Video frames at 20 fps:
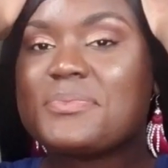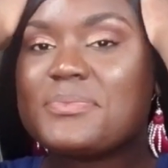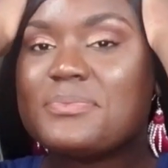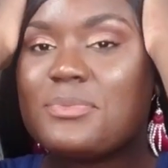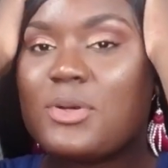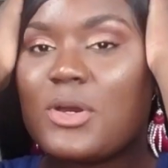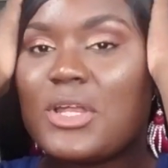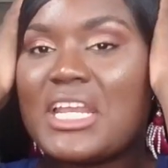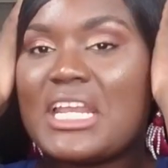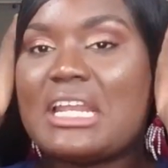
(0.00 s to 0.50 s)

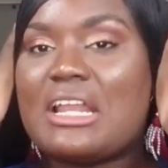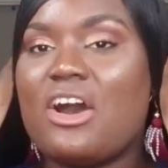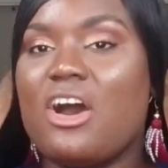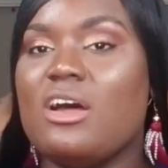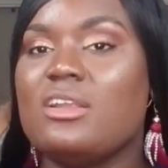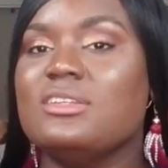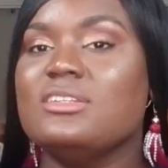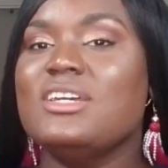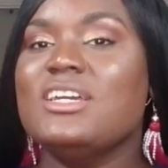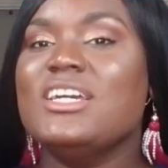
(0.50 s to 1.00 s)
put it
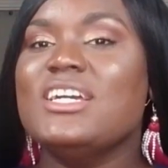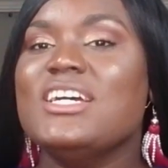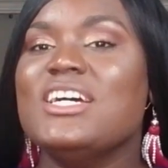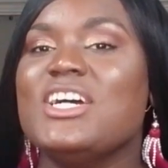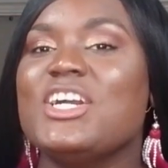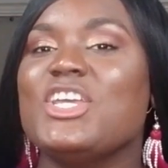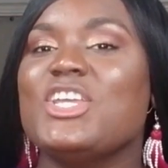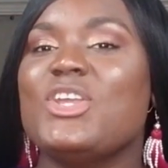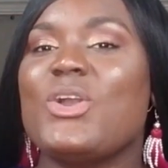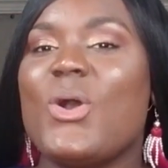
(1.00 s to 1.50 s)
on
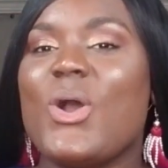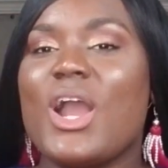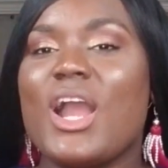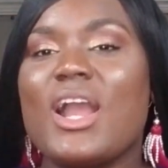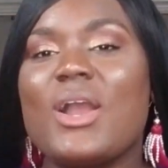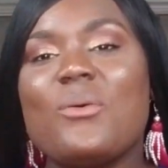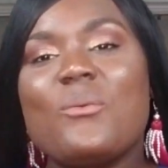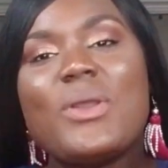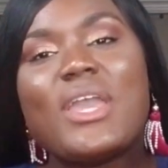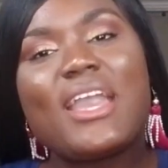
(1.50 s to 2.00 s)

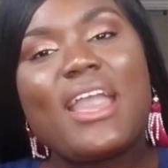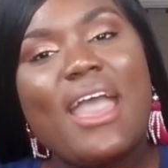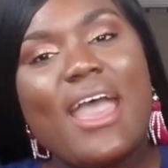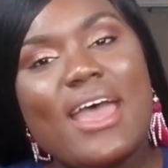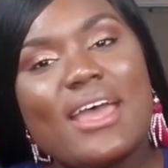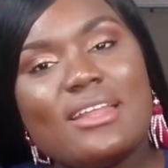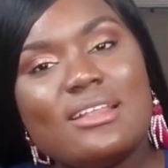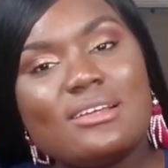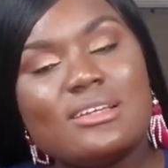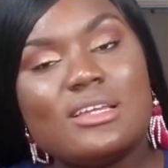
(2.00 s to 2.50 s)
your wig
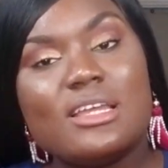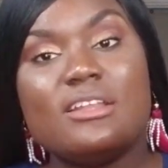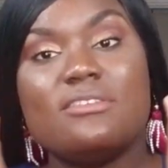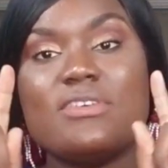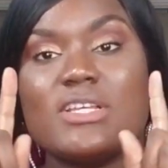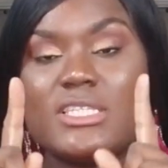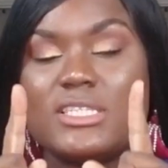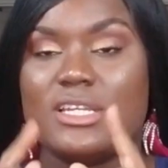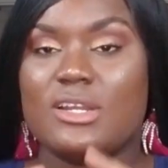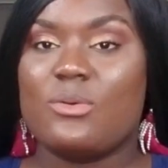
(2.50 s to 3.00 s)
head,
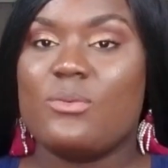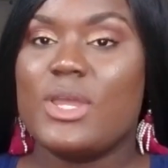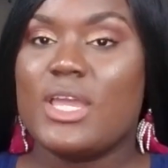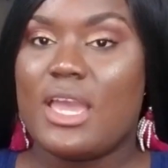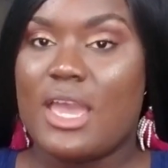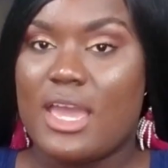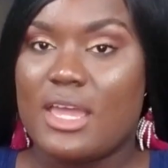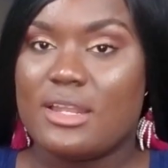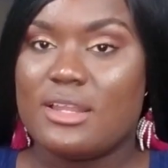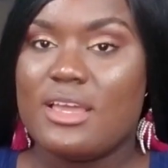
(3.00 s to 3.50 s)
invest in a wig
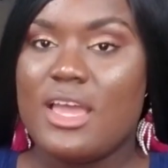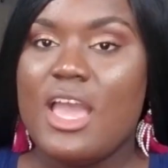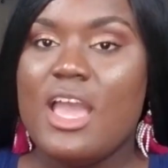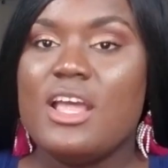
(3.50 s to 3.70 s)
head.